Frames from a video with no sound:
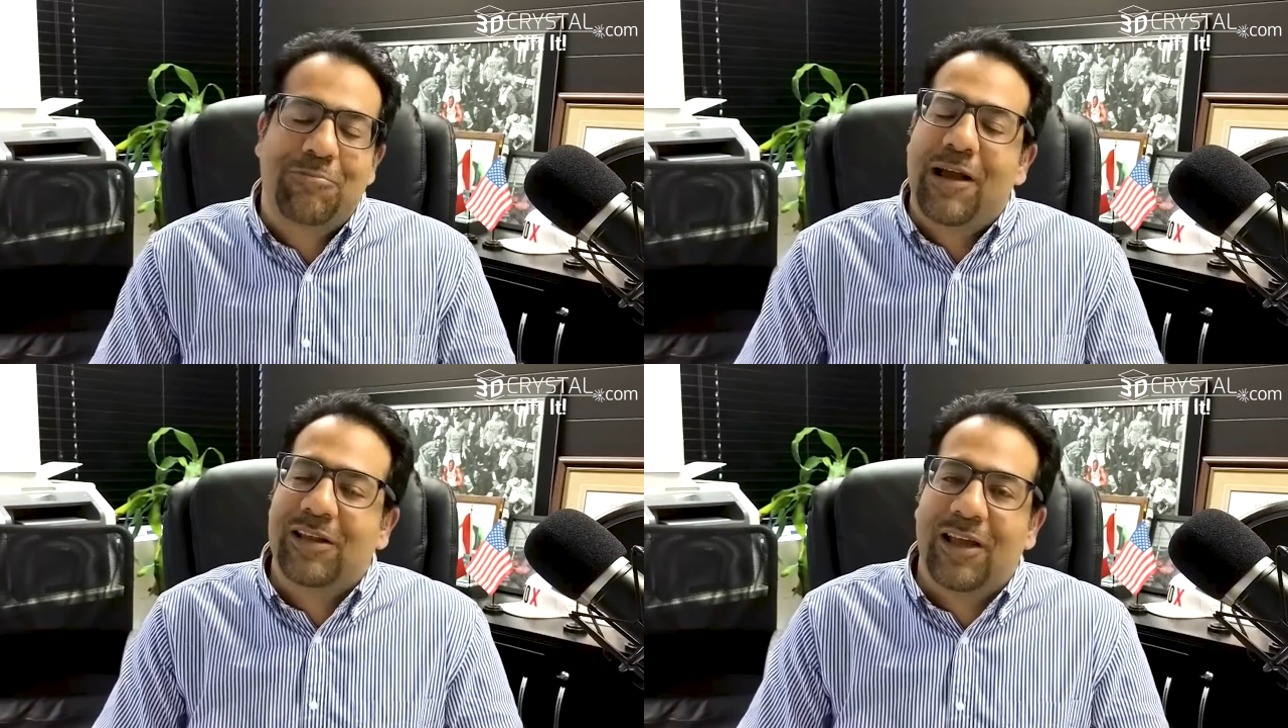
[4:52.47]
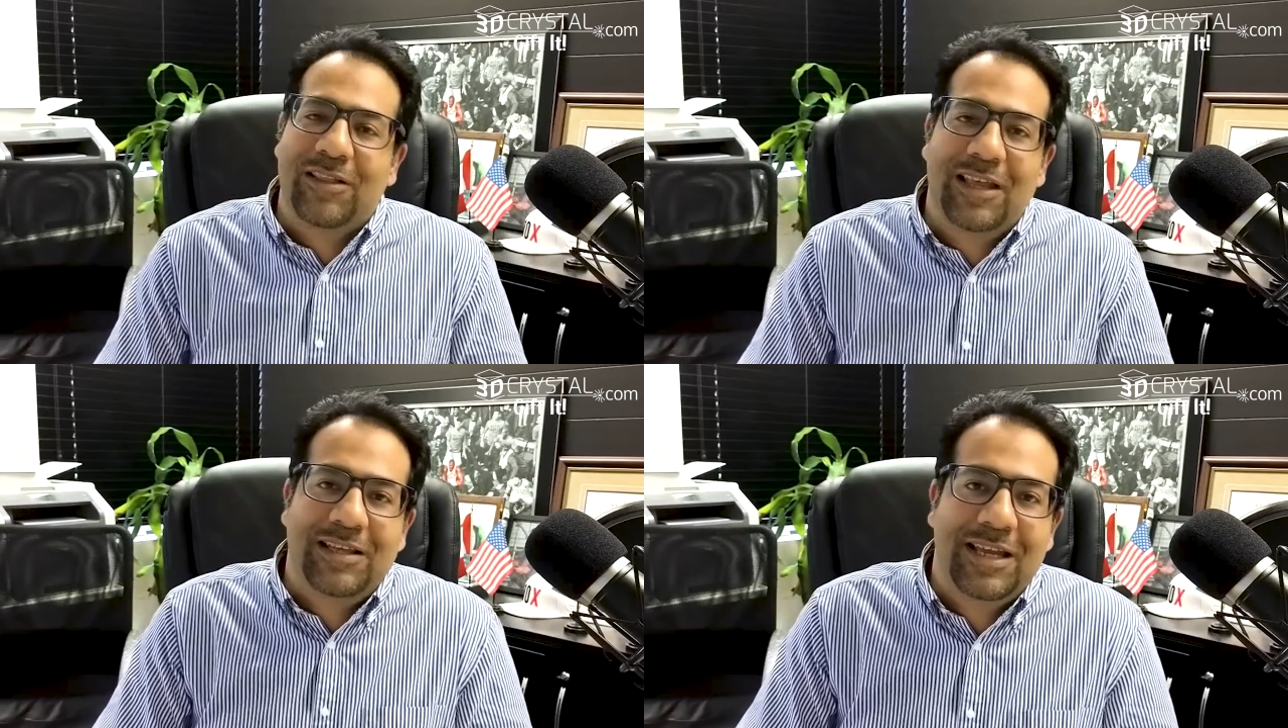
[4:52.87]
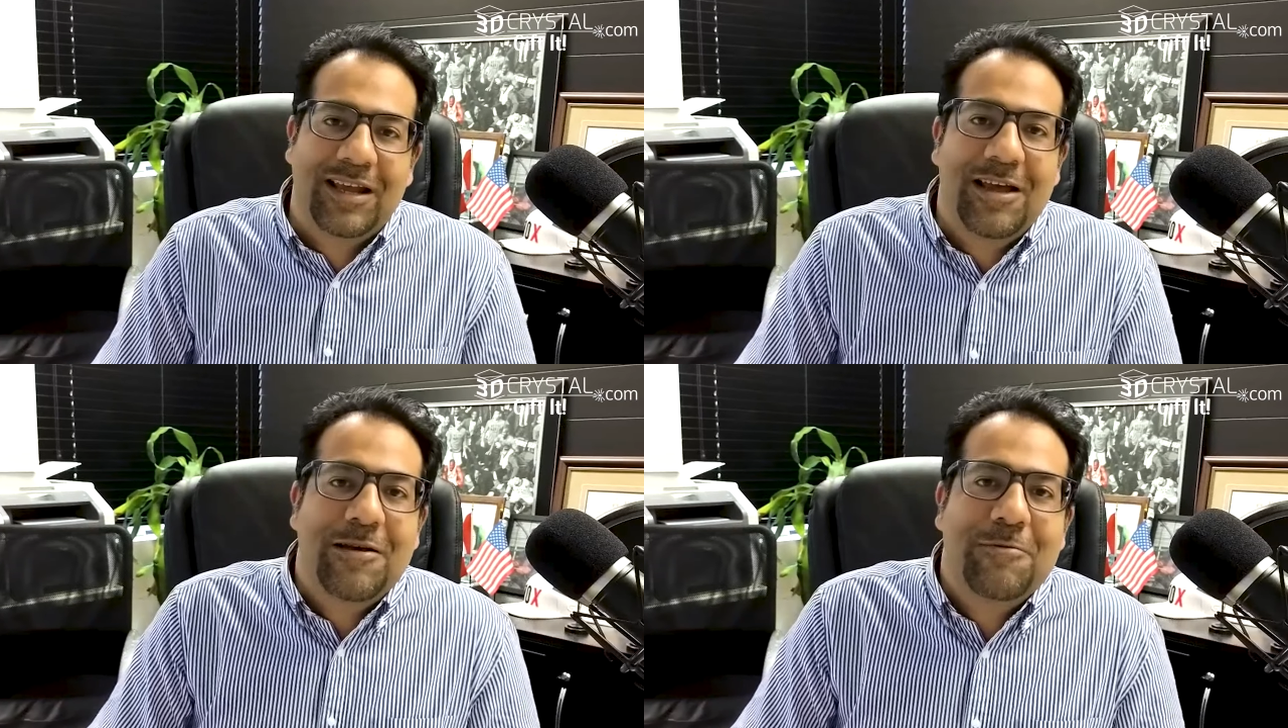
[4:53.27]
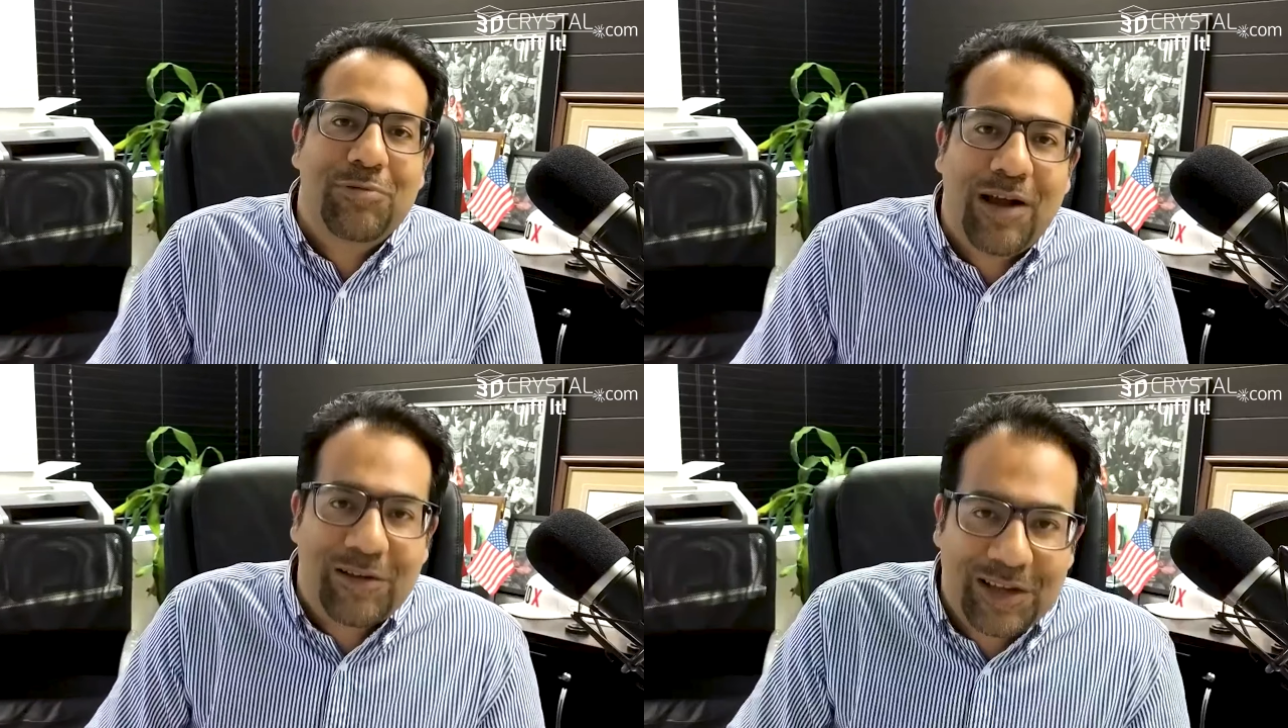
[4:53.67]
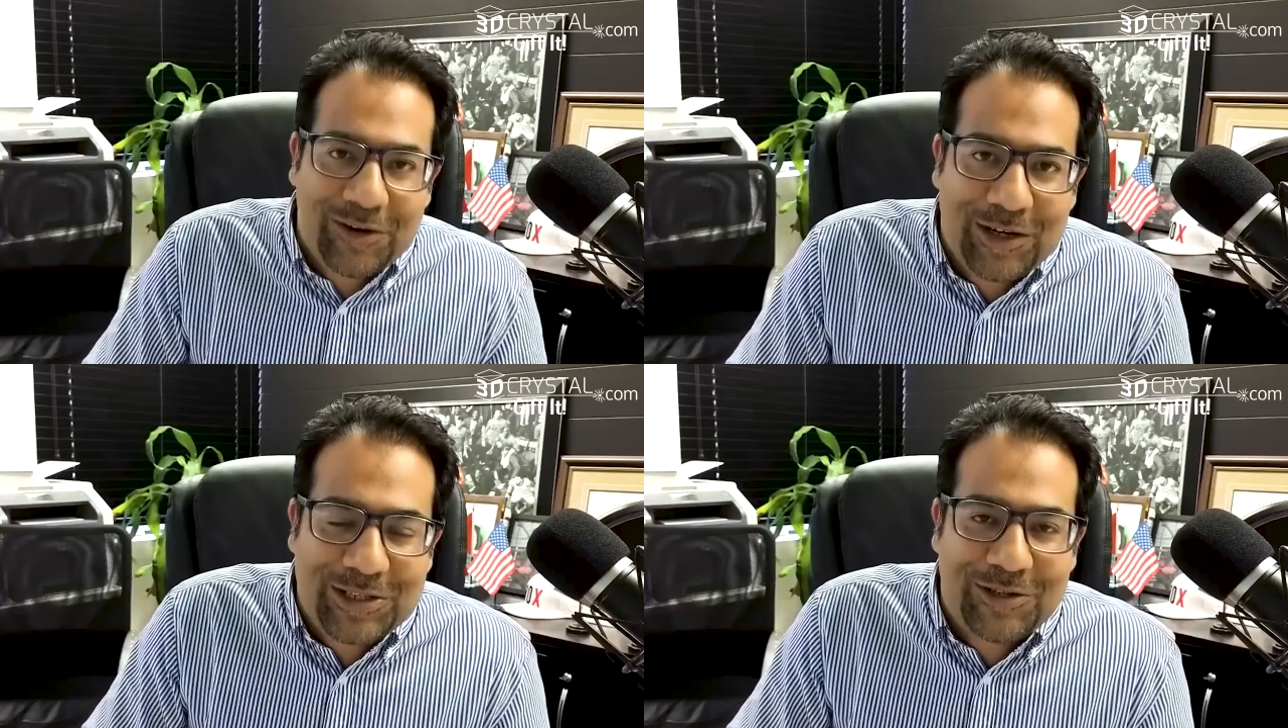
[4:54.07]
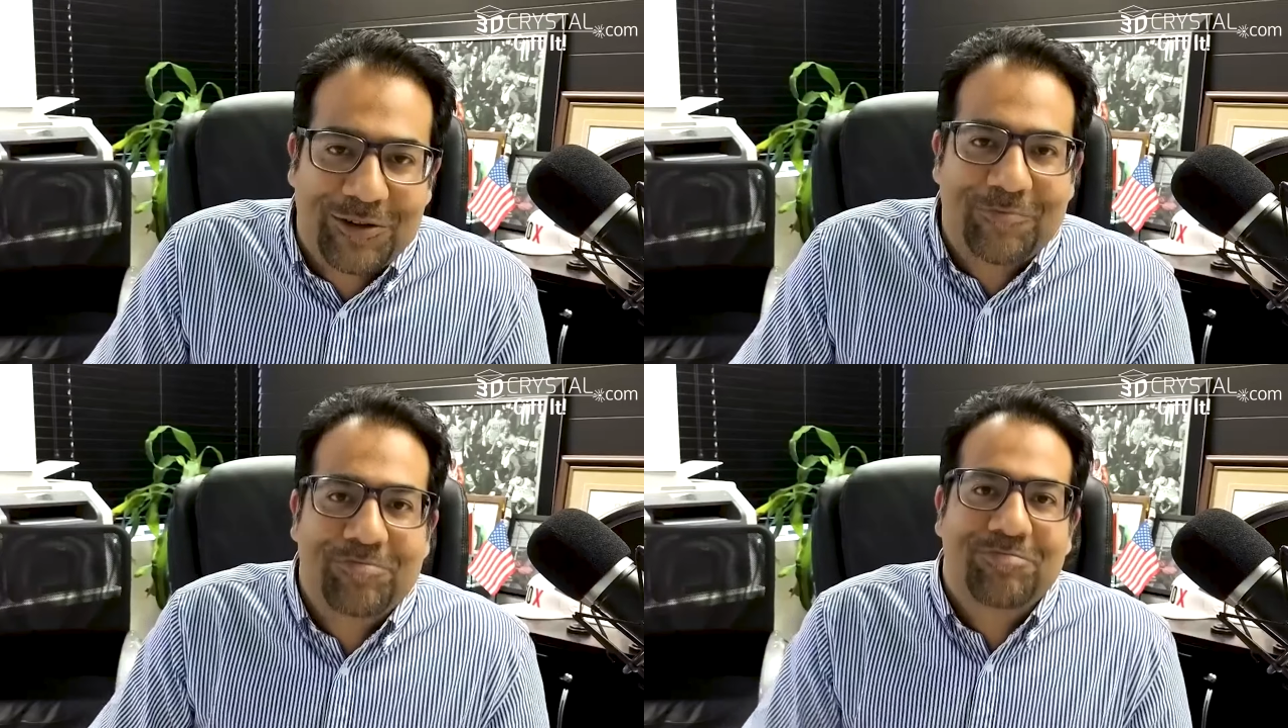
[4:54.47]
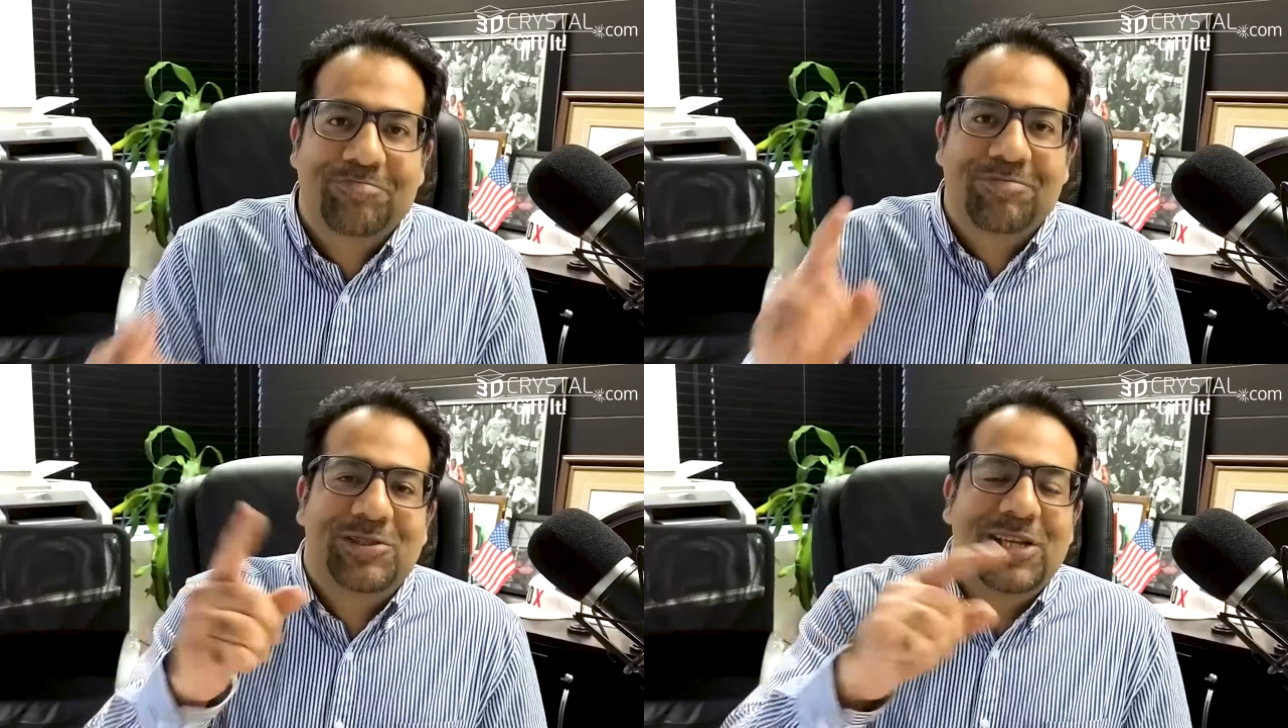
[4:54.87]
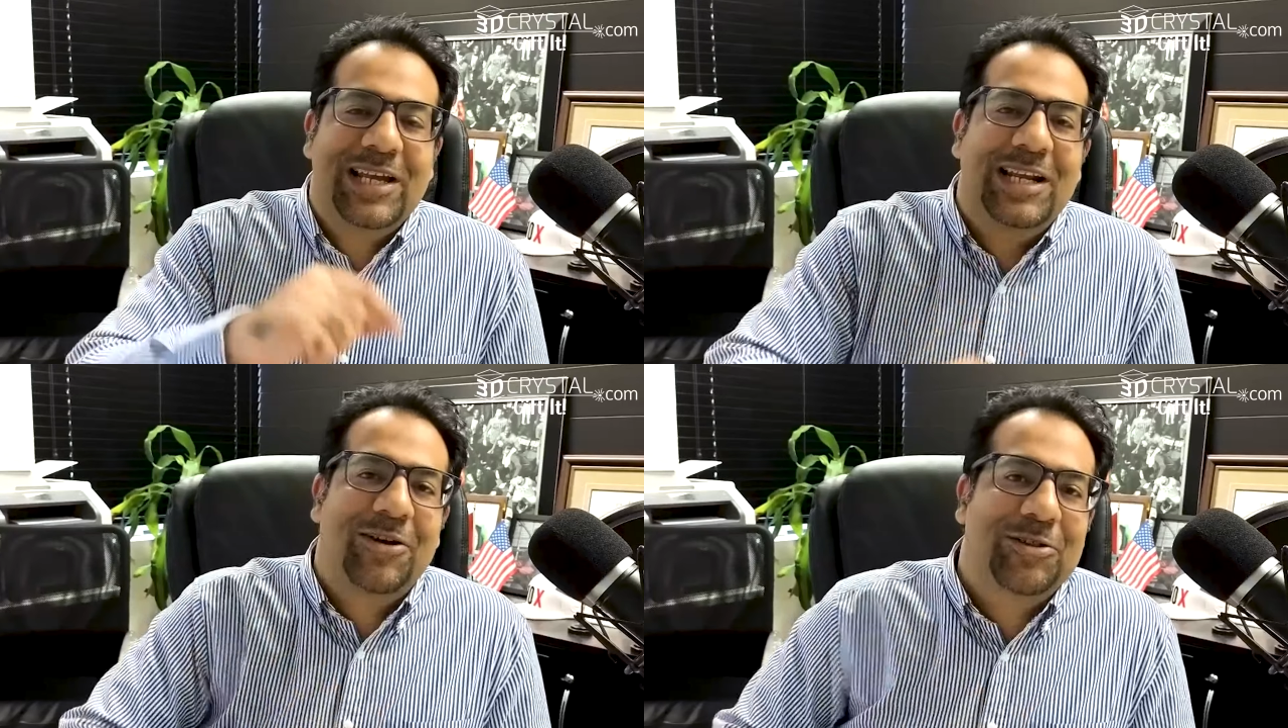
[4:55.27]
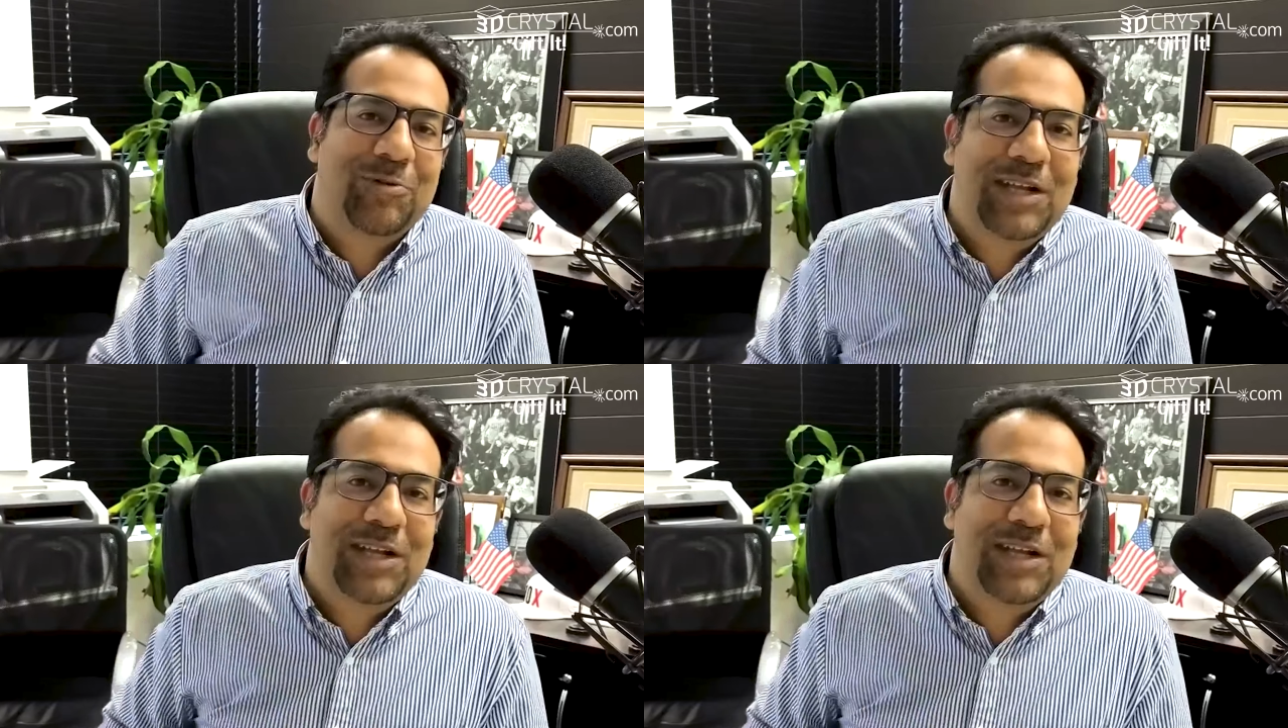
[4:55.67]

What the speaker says: Proudly authentic, proudly original. Check it out,